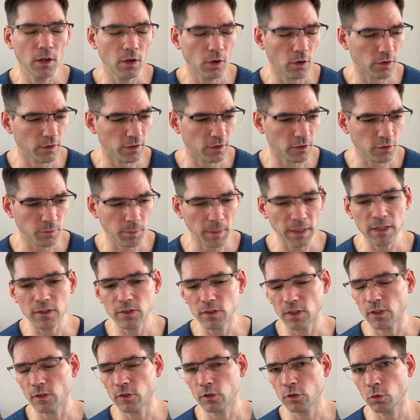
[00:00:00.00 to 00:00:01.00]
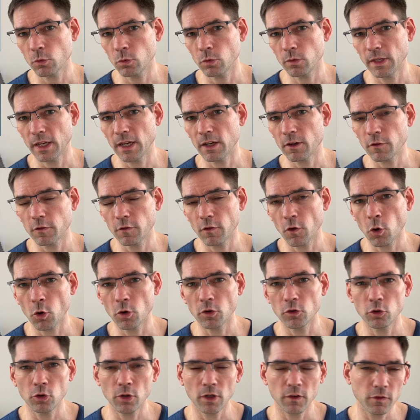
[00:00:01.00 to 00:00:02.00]
on the spaces, so therefore
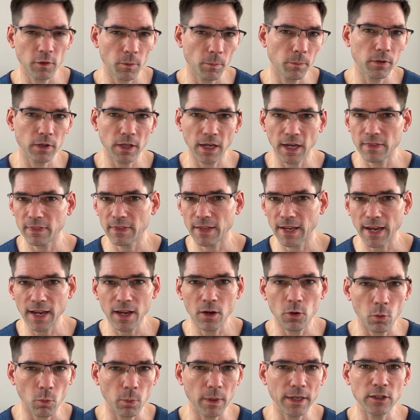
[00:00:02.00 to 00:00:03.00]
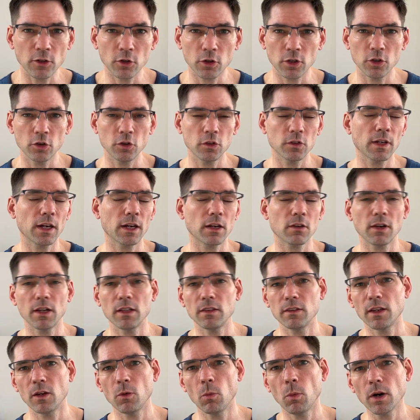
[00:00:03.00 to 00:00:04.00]
you have to plan that out when you're going to use that
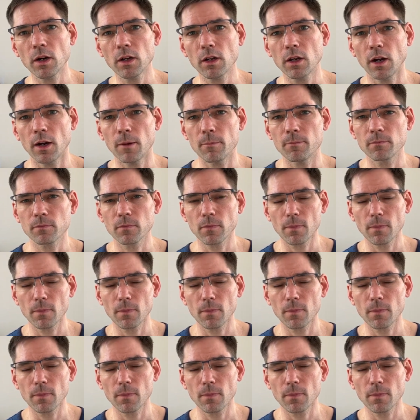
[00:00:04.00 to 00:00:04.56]
grande worker.